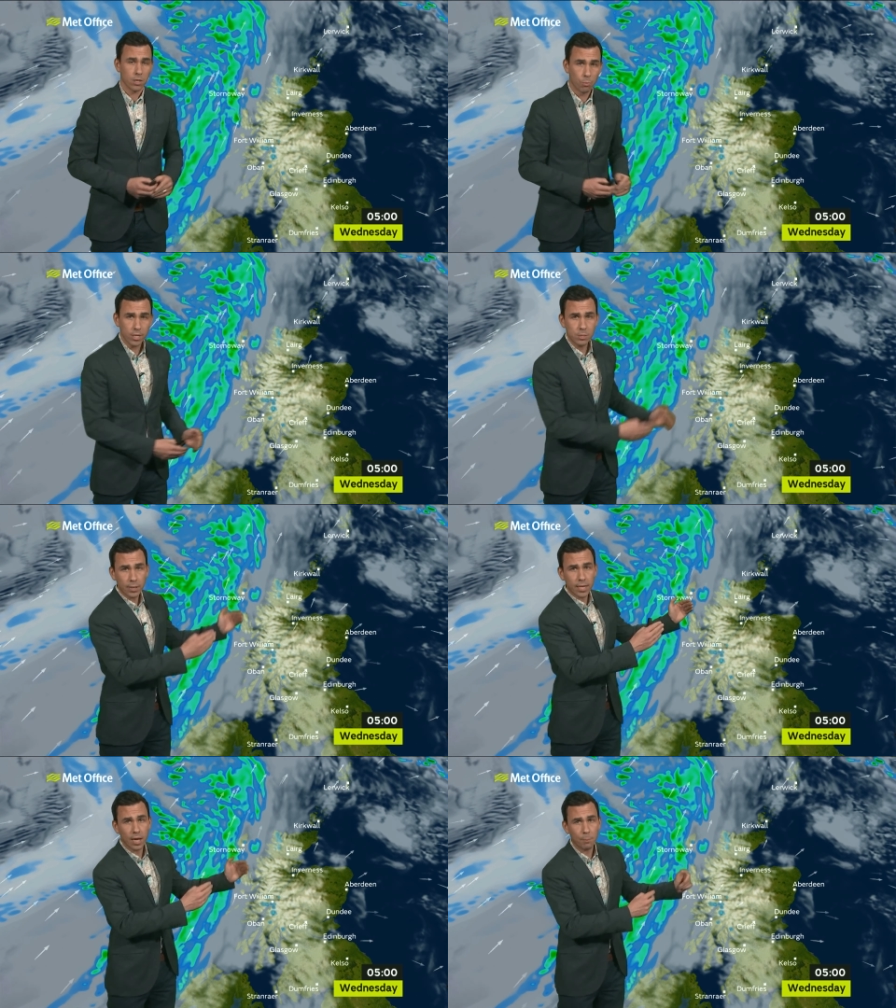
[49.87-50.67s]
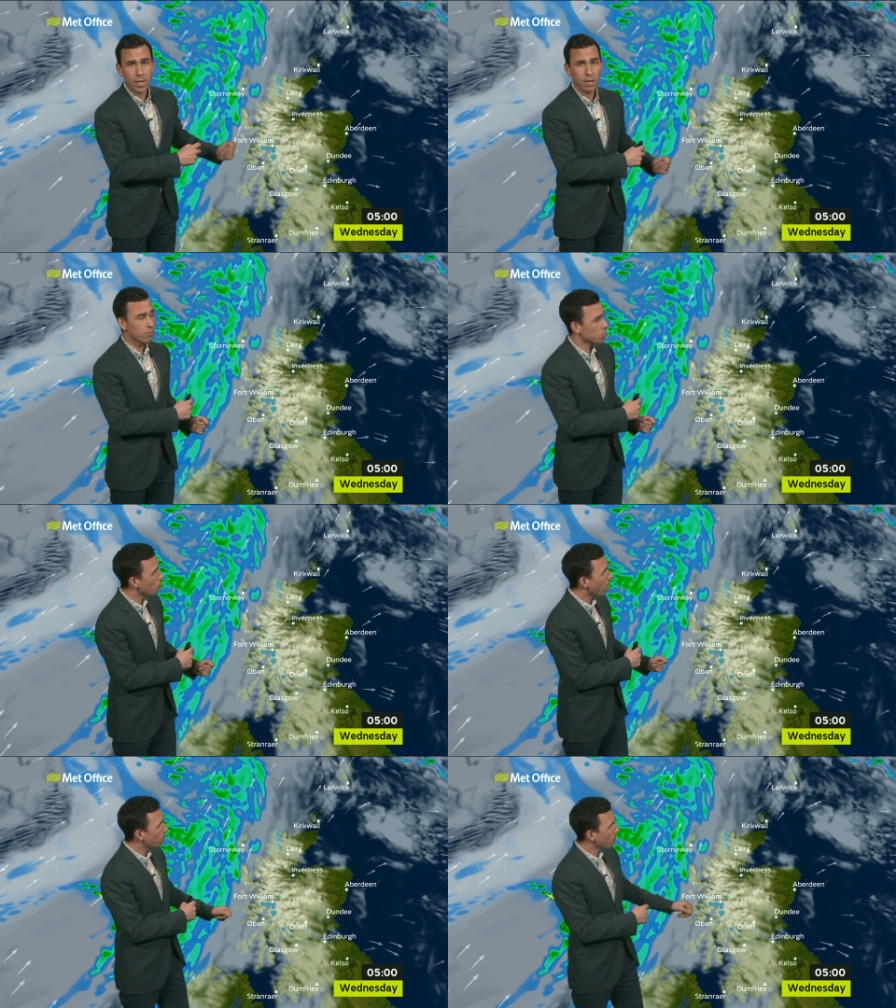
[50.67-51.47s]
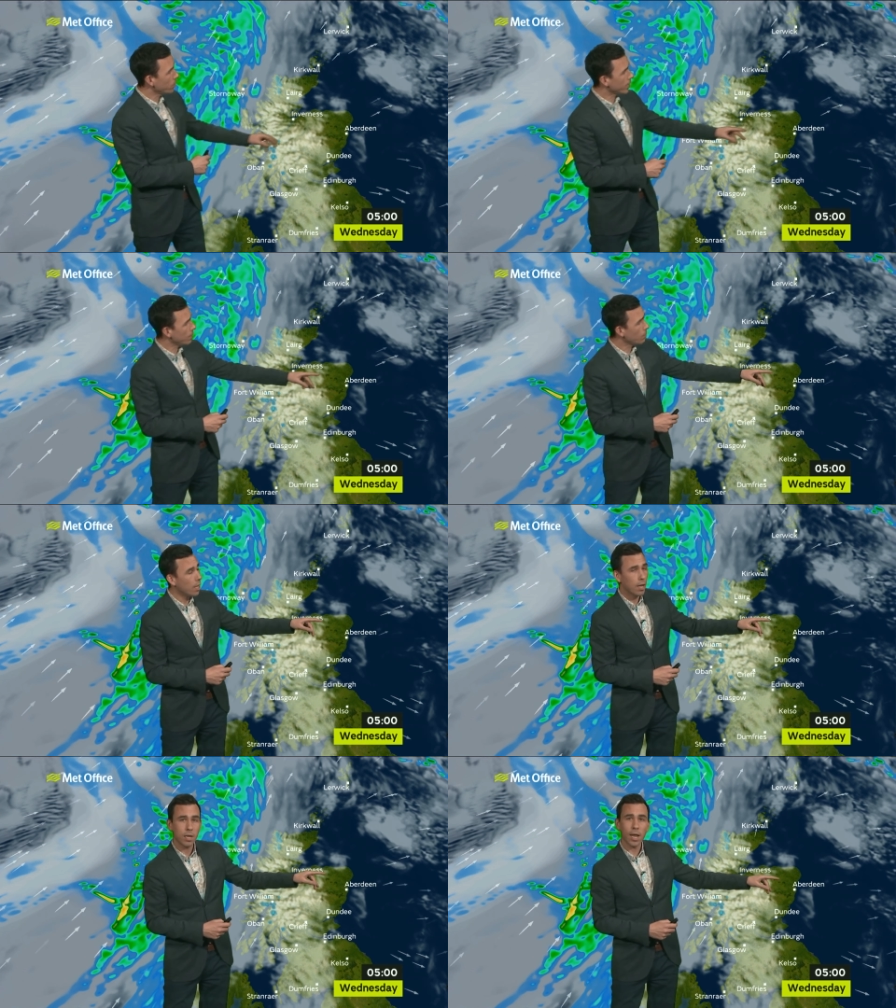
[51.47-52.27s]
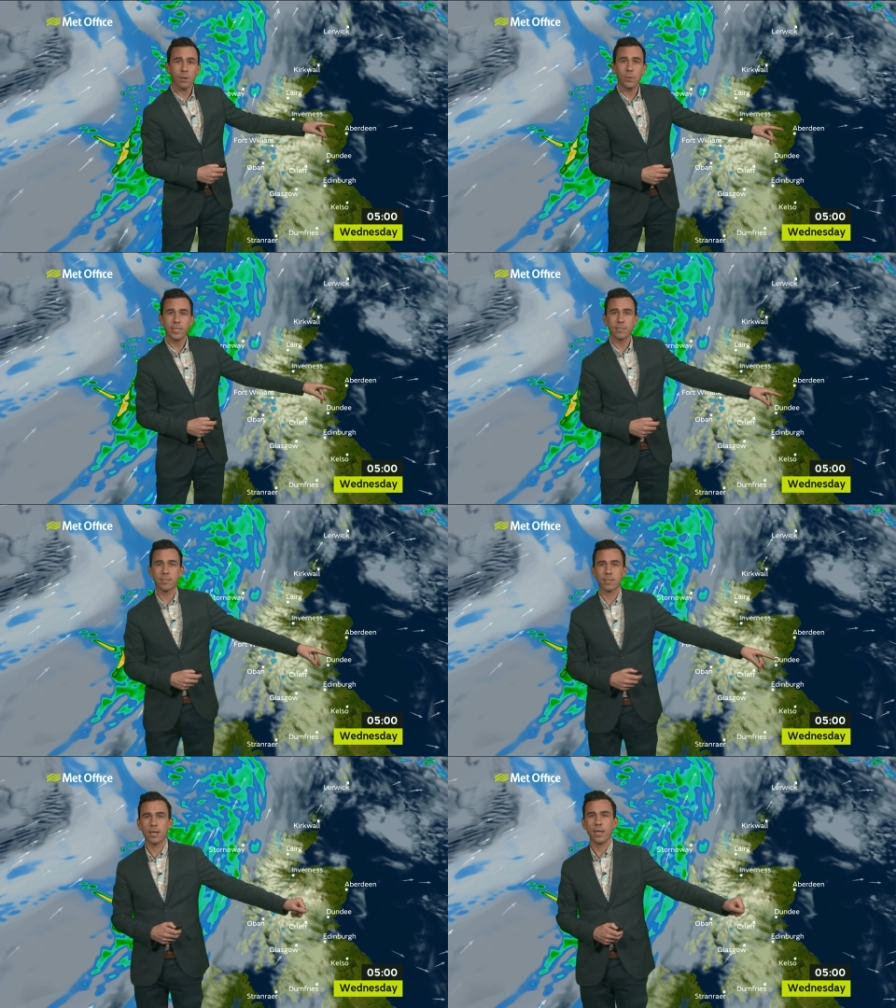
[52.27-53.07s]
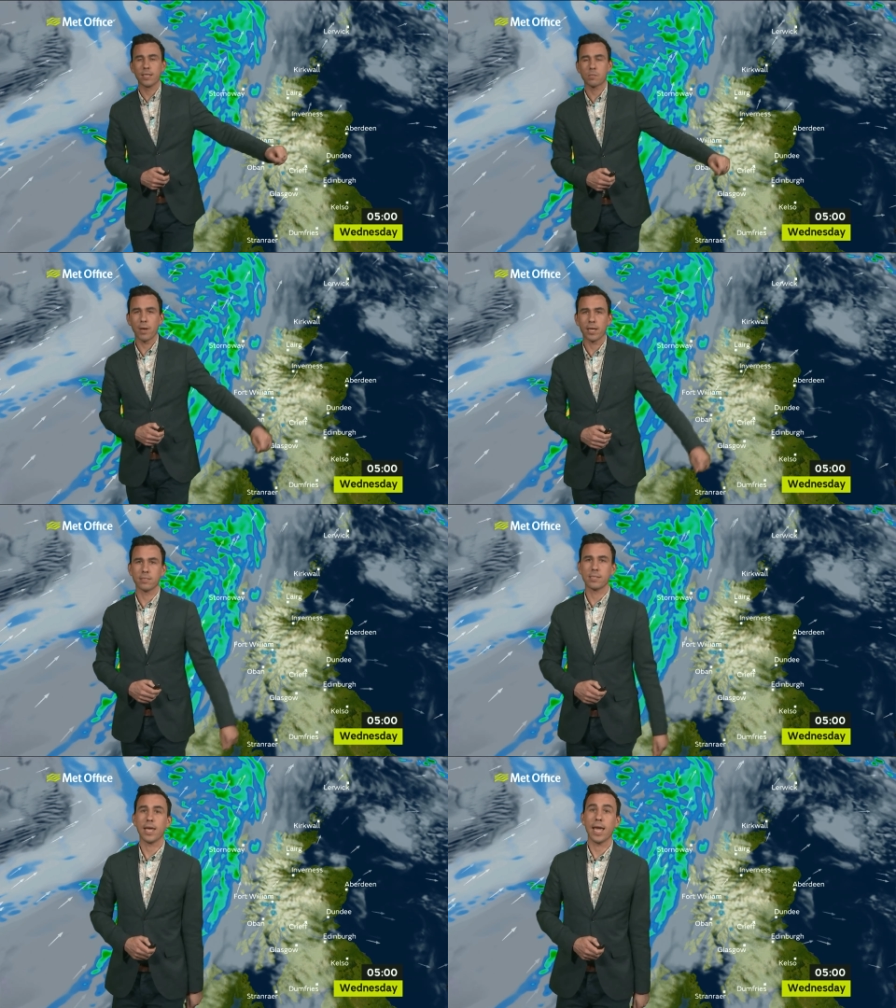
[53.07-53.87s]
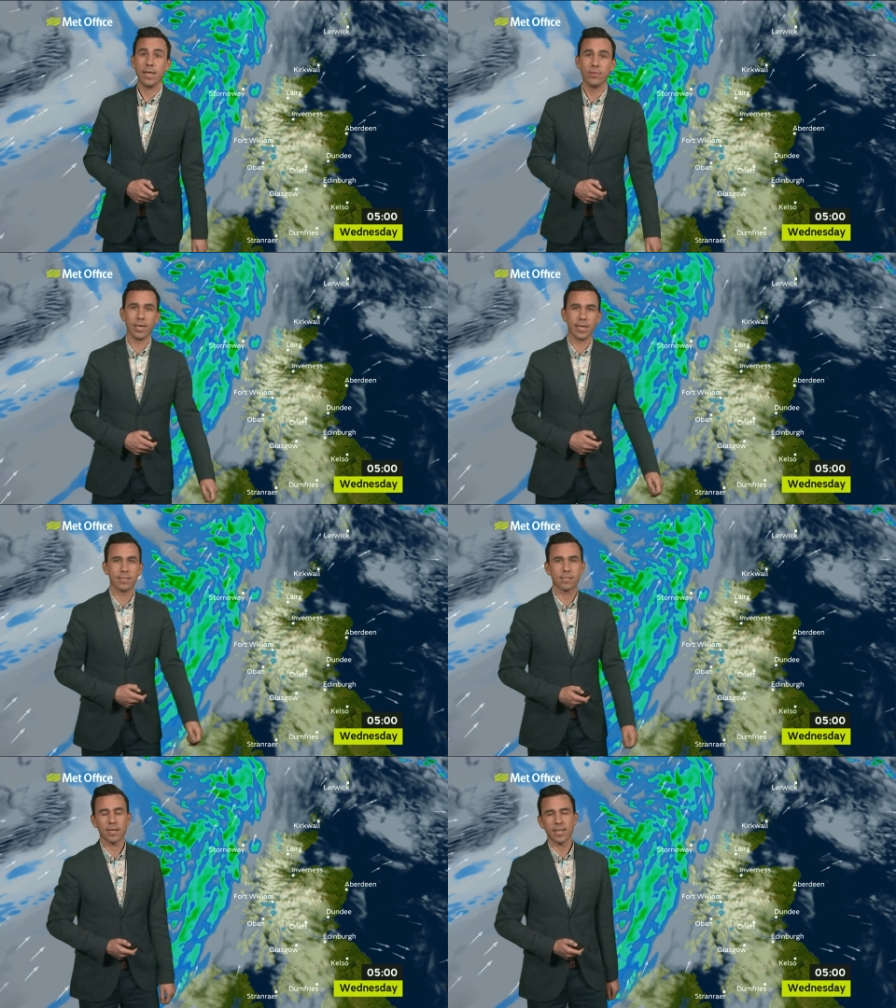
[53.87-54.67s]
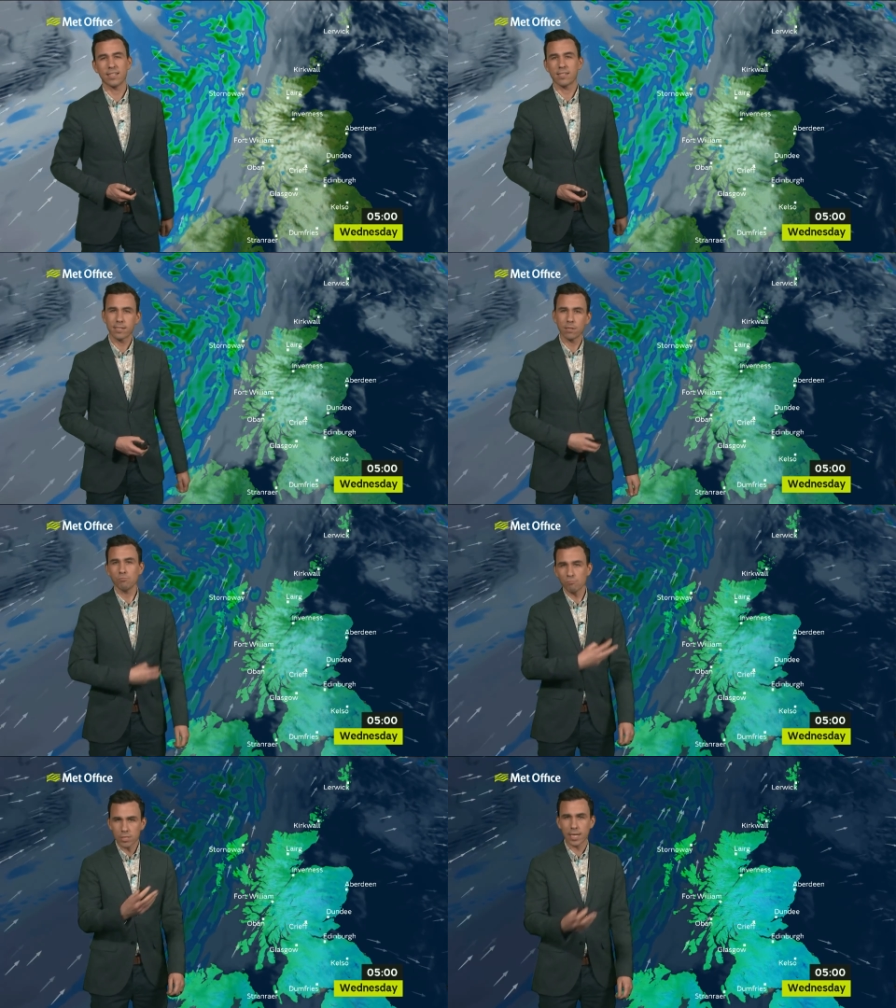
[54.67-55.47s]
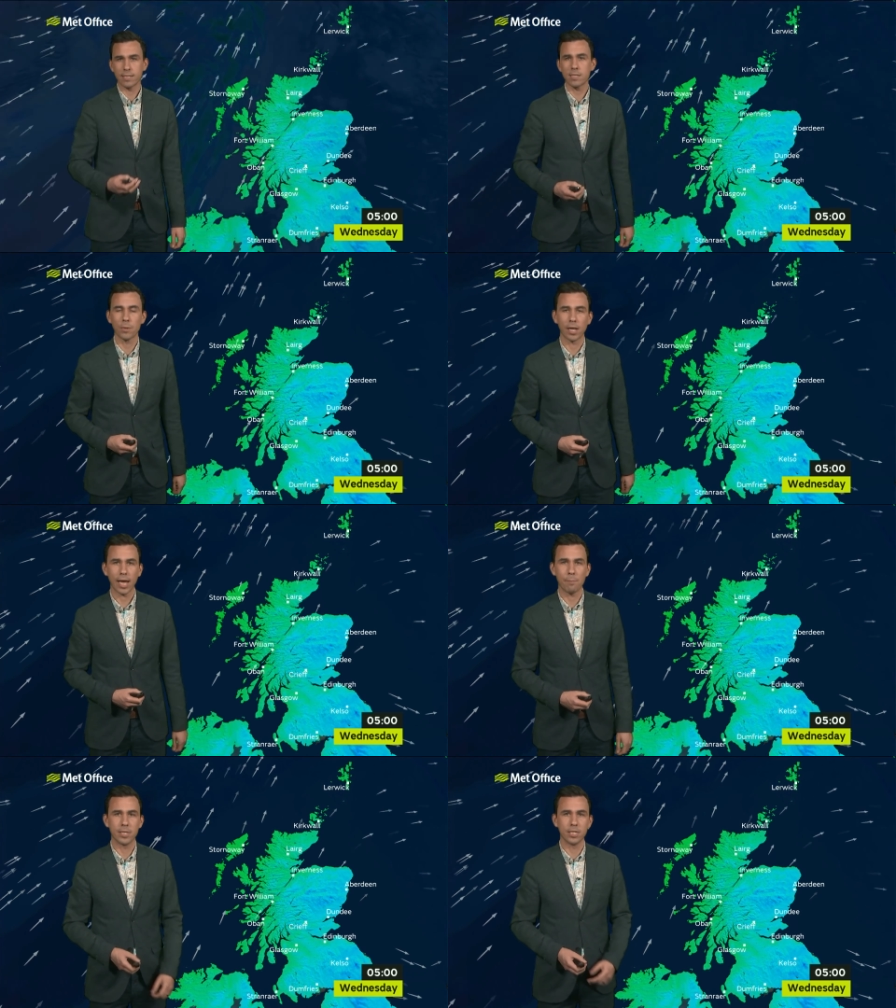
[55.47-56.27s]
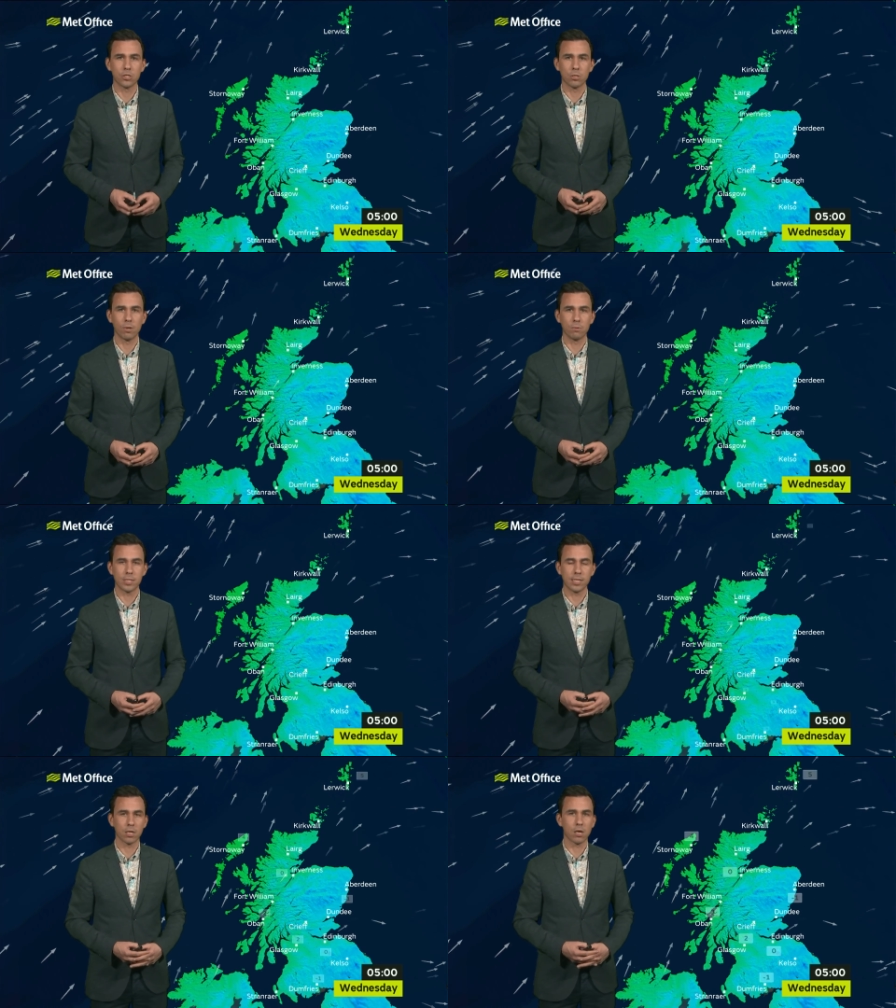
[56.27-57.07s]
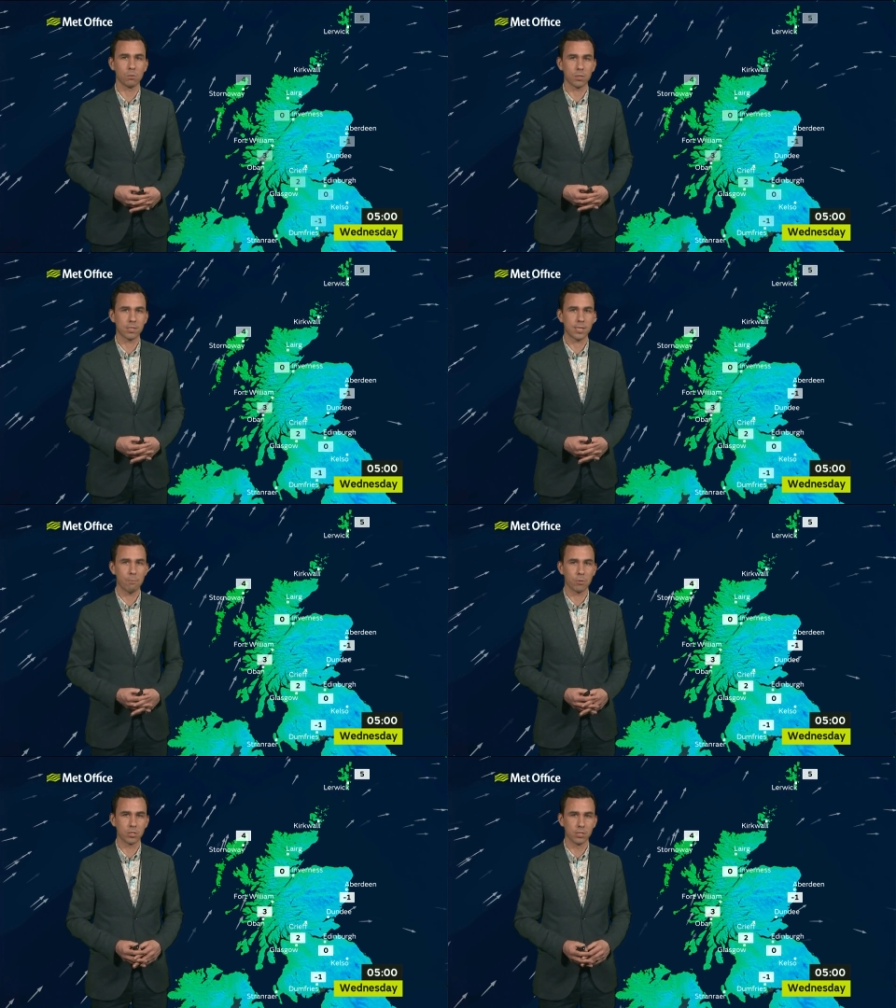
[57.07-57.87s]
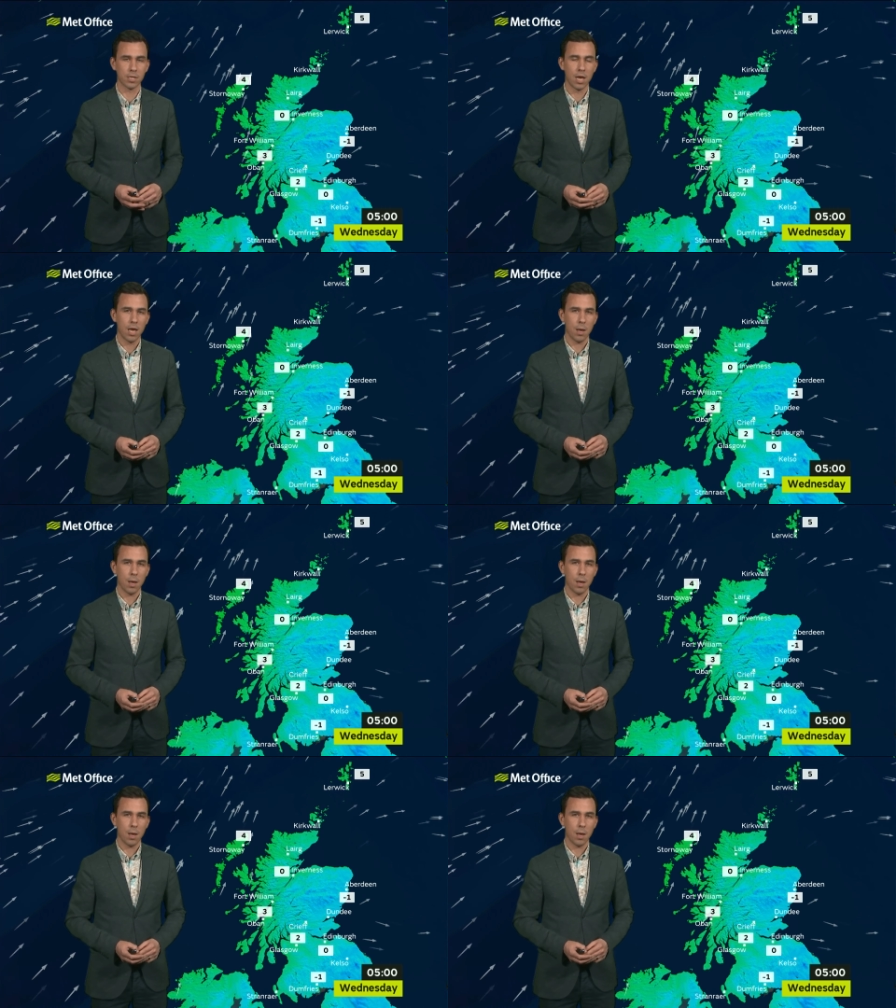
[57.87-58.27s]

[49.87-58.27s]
The breeze picking up here as well, but we keep light winds and clear spells in the east. And it's, say, somewhere like Aberdeenshire where we'll see the coldest temperatures